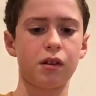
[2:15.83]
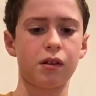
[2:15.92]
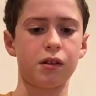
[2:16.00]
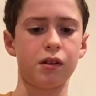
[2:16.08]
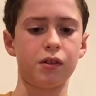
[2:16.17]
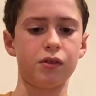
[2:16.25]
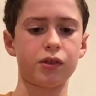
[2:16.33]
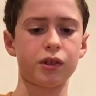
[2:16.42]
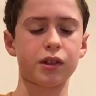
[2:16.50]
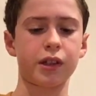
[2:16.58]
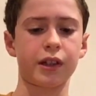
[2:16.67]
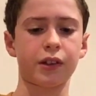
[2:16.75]
And
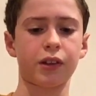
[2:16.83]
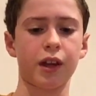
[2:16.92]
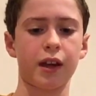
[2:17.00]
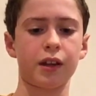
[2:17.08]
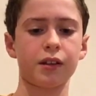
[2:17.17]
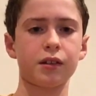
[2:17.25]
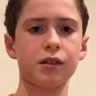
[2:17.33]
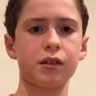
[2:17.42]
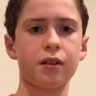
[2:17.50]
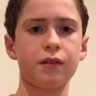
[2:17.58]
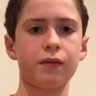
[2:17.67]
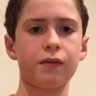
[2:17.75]
just saying thanks
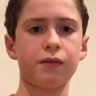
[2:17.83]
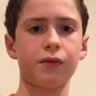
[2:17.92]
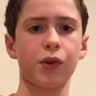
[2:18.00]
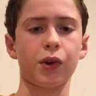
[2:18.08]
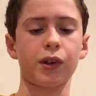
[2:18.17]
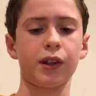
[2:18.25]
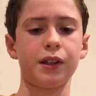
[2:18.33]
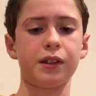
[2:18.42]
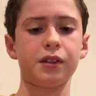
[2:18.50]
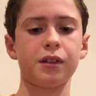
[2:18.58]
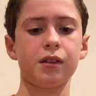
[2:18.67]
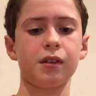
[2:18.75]
for at
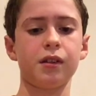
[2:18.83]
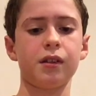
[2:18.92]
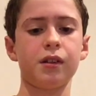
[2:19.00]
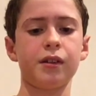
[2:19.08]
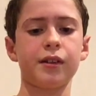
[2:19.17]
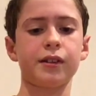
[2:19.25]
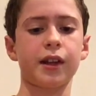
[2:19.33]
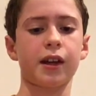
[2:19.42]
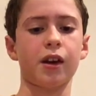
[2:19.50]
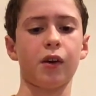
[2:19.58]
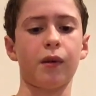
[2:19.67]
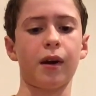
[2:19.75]
least
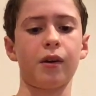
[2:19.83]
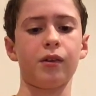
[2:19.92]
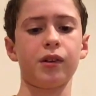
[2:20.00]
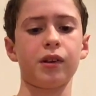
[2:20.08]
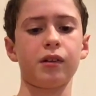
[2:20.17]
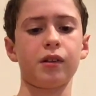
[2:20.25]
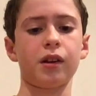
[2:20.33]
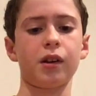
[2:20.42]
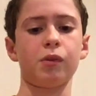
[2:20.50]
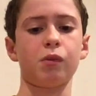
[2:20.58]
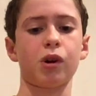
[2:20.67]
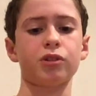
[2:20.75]
sticking around
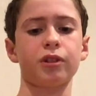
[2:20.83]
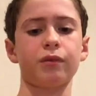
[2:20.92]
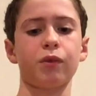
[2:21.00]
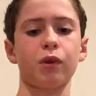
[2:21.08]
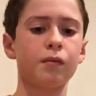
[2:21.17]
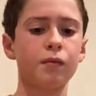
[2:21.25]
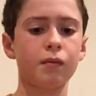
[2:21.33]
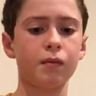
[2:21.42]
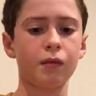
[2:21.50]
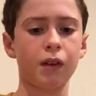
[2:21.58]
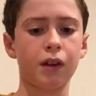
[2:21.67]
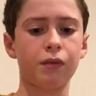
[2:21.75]
and watching for.
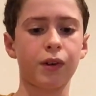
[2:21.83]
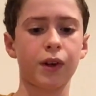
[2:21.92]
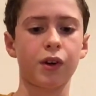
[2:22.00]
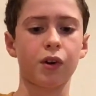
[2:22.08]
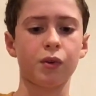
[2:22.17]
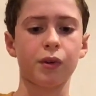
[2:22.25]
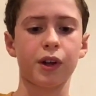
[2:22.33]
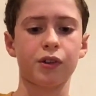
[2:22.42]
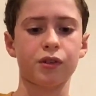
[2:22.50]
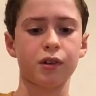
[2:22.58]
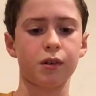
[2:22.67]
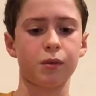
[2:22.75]
If I don't
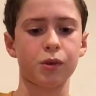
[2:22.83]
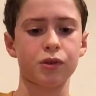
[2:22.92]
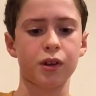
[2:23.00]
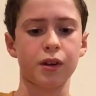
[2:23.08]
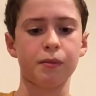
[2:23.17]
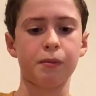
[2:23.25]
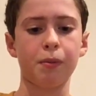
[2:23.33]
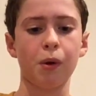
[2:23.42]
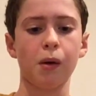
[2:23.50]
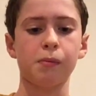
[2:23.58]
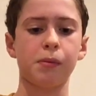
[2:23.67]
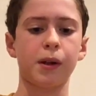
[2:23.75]
reach it, which I
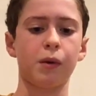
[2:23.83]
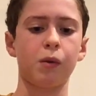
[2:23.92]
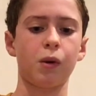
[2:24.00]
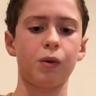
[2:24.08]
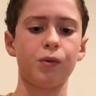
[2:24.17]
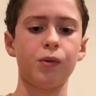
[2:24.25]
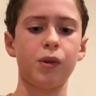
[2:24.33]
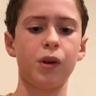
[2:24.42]
probably won't,